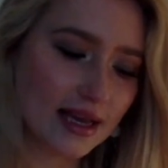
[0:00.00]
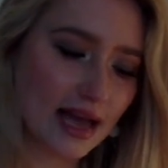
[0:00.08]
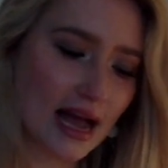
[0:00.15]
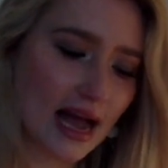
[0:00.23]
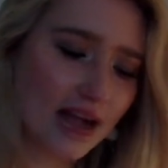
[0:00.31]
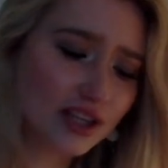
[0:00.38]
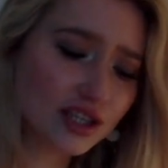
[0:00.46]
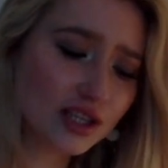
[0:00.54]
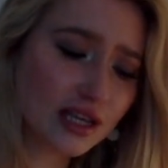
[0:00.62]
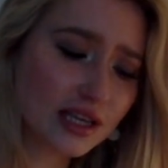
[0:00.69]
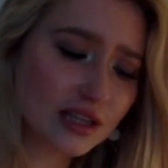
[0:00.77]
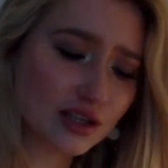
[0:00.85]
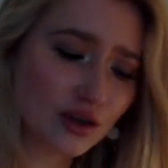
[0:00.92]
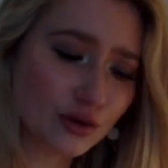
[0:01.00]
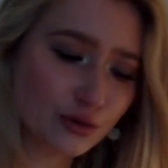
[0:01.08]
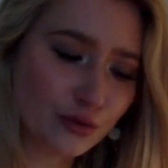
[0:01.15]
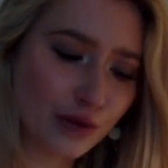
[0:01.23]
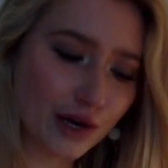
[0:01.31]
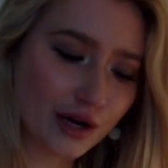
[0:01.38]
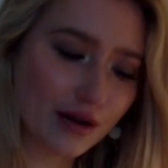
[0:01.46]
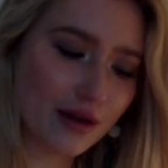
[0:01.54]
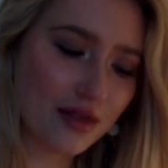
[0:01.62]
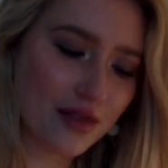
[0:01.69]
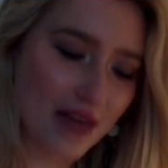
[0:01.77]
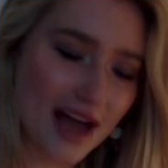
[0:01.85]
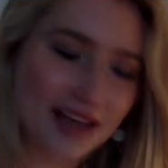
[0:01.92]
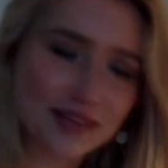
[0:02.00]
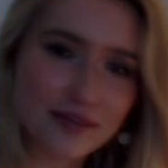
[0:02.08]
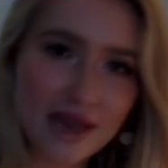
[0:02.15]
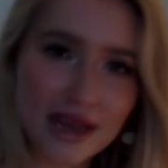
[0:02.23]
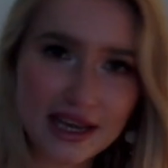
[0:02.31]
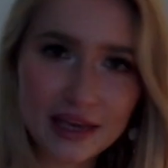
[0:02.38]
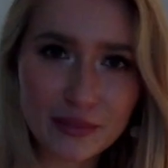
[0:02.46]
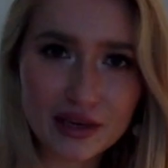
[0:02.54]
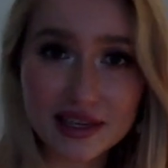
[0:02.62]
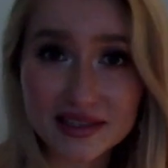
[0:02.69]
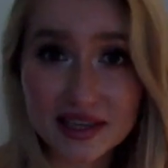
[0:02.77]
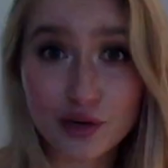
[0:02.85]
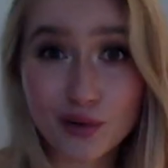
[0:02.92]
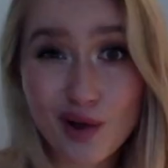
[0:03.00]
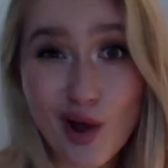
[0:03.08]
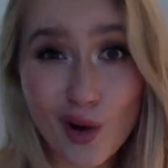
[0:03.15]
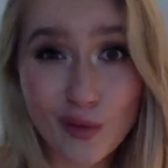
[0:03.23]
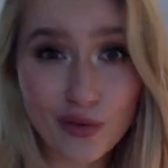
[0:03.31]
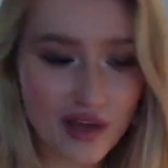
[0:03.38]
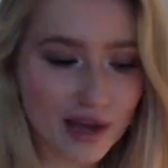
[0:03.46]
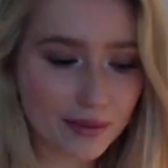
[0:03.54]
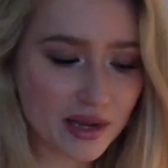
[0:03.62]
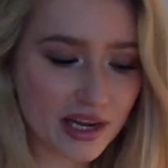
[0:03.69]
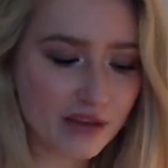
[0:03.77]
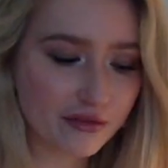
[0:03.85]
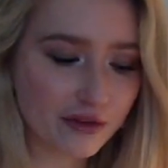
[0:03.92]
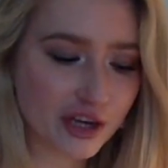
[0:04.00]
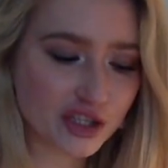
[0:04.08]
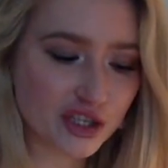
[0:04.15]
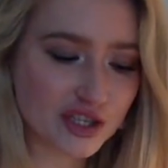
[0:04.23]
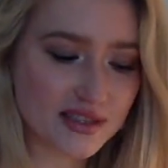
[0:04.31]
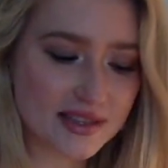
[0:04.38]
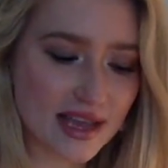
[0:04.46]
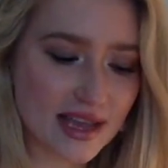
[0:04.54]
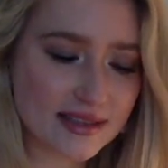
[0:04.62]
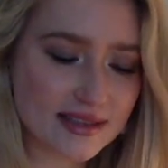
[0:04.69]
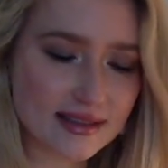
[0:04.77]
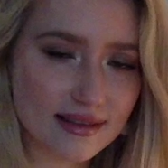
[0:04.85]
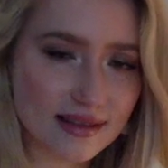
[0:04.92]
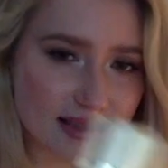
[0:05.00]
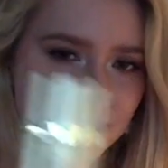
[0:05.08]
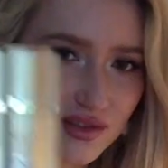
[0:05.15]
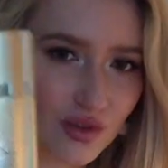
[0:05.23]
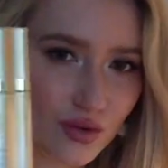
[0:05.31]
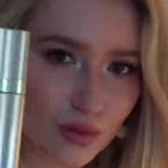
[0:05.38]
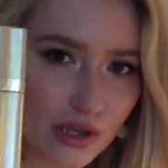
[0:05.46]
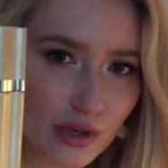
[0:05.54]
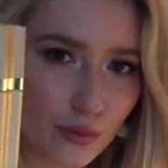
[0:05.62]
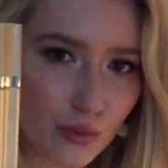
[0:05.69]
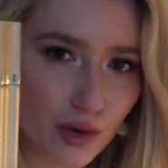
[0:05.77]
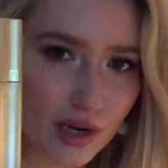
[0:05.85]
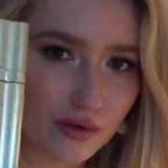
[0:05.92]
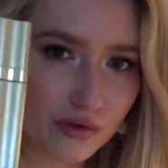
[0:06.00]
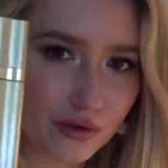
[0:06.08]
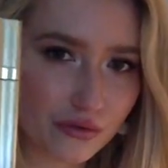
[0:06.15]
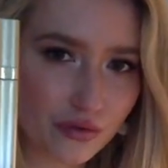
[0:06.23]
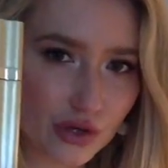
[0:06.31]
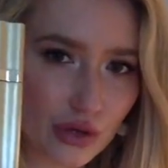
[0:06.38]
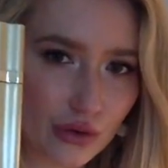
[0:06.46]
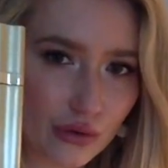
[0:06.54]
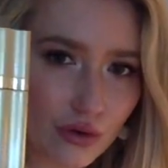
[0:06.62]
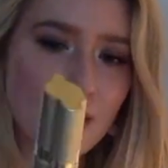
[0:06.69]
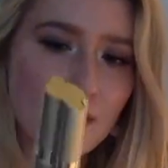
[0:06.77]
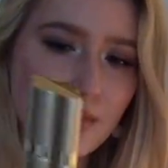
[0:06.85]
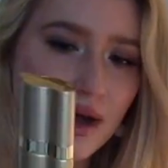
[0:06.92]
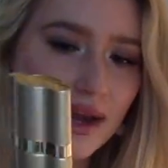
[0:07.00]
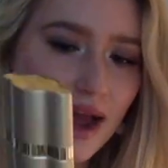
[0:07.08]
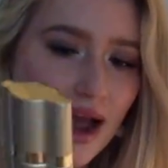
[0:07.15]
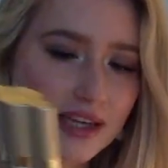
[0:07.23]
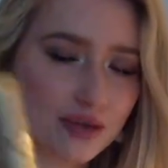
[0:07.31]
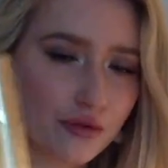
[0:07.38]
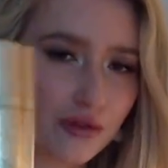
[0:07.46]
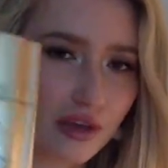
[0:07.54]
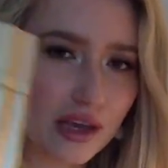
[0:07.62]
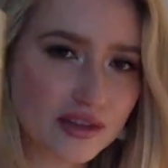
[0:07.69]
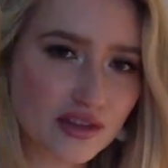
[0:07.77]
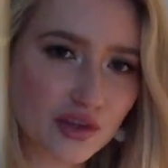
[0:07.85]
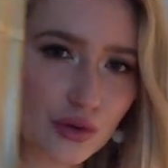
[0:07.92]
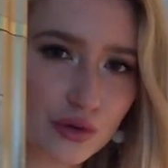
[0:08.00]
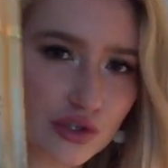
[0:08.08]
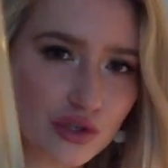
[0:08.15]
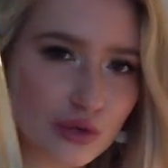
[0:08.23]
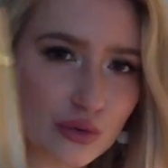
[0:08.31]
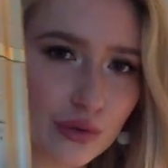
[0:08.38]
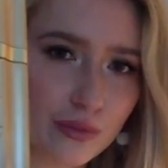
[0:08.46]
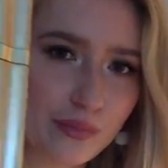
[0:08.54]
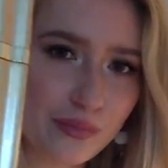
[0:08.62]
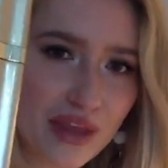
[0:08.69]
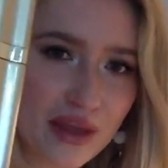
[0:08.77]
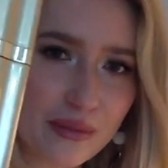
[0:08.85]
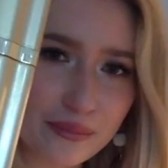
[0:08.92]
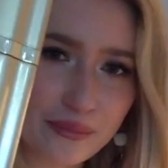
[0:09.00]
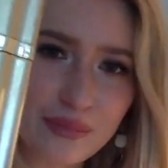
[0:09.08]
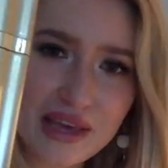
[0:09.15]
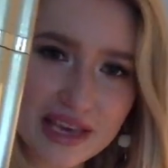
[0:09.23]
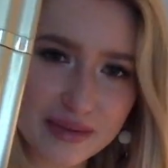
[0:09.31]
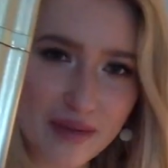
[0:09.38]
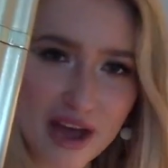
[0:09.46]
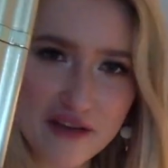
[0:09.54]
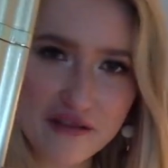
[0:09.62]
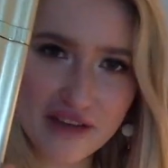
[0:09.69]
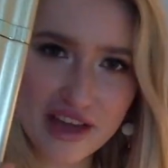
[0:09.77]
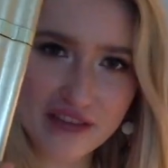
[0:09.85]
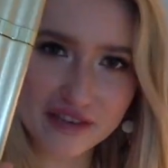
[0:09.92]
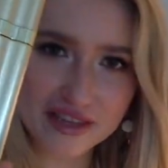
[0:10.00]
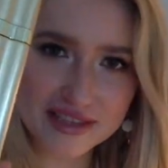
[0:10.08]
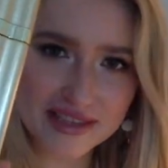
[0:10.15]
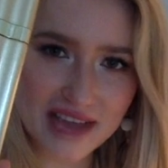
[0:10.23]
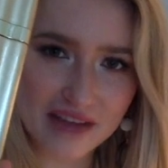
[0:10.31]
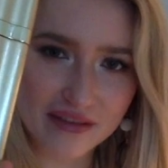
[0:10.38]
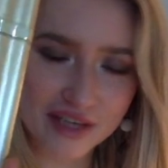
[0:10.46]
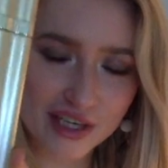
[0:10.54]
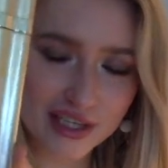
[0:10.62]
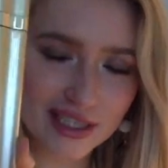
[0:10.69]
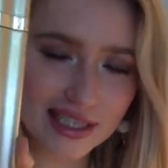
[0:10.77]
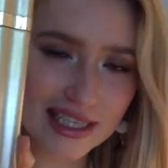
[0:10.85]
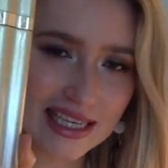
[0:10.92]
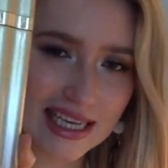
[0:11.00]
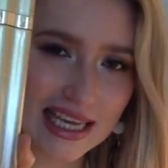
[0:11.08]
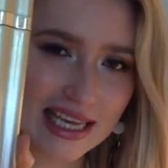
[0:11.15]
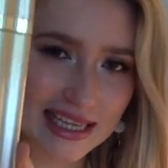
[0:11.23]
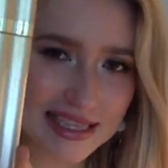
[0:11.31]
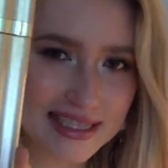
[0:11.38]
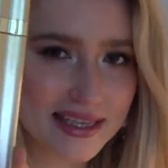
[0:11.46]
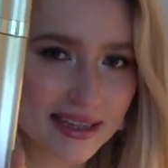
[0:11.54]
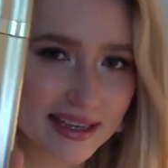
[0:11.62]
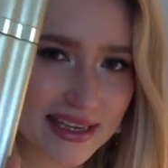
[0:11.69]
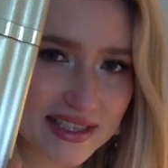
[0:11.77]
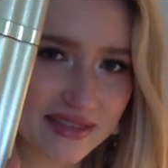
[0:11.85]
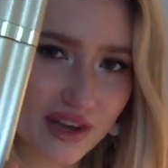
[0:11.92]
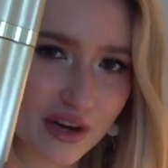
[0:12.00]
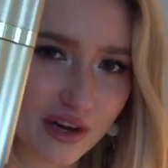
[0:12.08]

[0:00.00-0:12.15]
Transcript: actually don't wear that many because I don't own that many fresher scents. This is only one of the few, but I don't think it's going to be in my favorites ever, yet still it is very